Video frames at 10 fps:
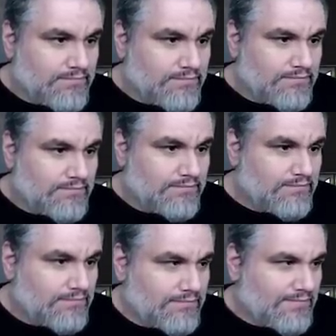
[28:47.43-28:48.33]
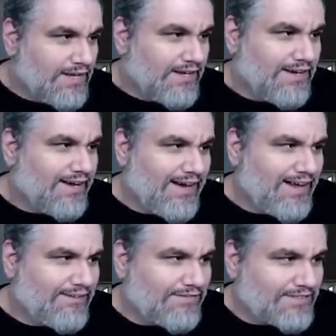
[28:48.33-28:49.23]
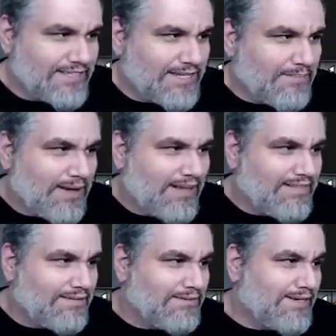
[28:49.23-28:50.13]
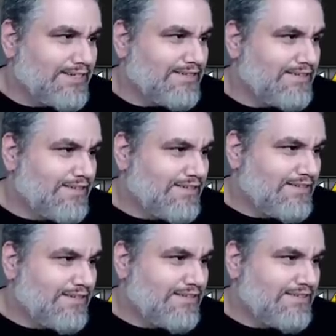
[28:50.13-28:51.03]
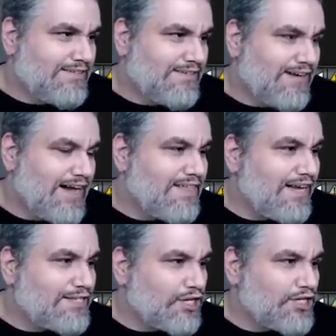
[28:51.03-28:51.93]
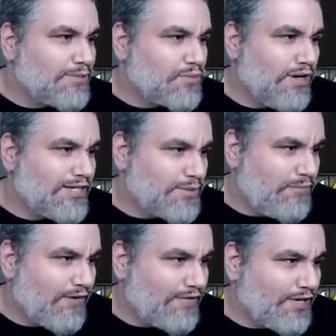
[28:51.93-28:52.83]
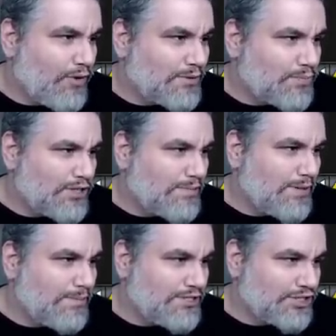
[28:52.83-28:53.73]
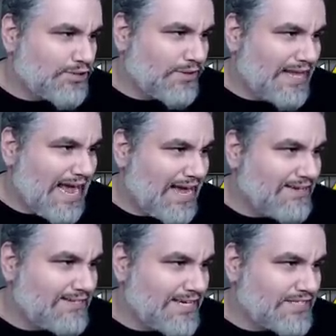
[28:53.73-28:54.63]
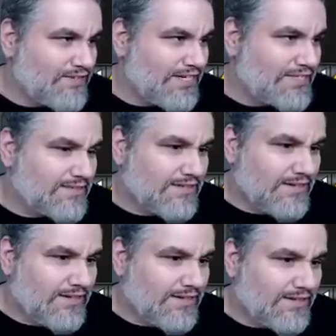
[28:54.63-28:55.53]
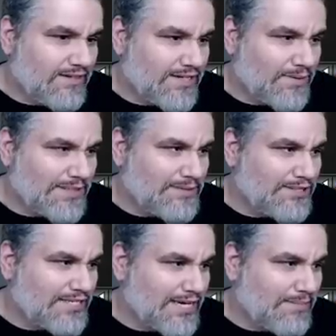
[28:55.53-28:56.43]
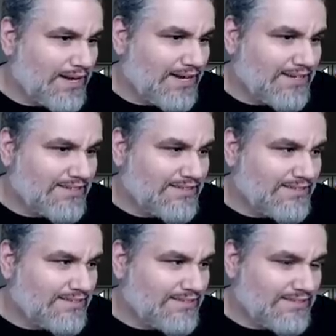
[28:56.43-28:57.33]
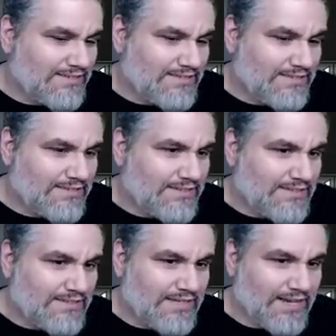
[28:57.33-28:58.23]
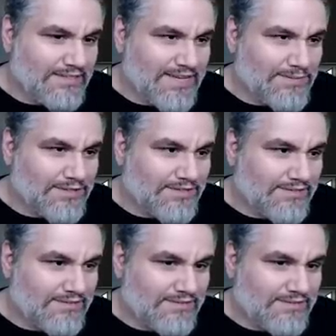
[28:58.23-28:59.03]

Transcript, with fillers: Well, they don't look like they're playing white anyway. So. I don't foresee them pathing, my dude. I think it's it's almost weird because I feel like we almost put them in a position where they had to take Sphinx, otherwise we just get it back. Yeah, this game's over.